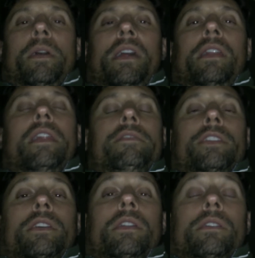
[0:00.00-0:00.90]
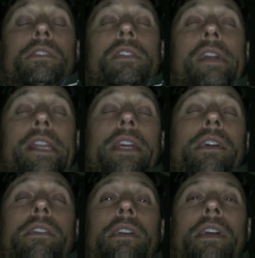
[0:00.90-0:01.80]
about 11 o'clock at night
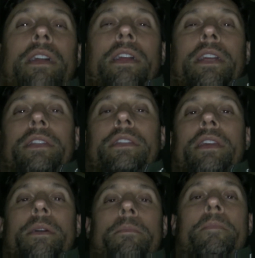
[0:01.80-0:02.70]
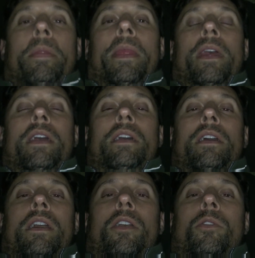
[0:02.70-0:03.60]
now, and
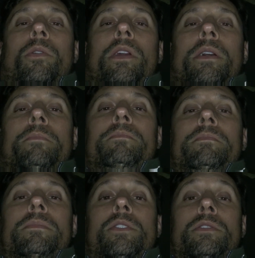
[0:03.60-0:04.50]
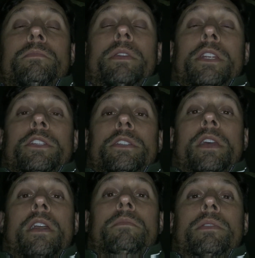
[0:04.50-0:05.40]
I'll put some pictures
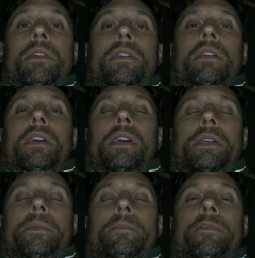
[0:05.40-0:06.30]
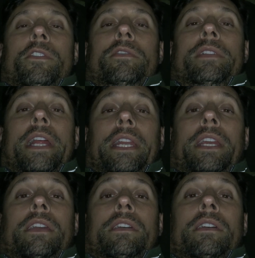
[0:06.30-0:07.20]
up of Lenny.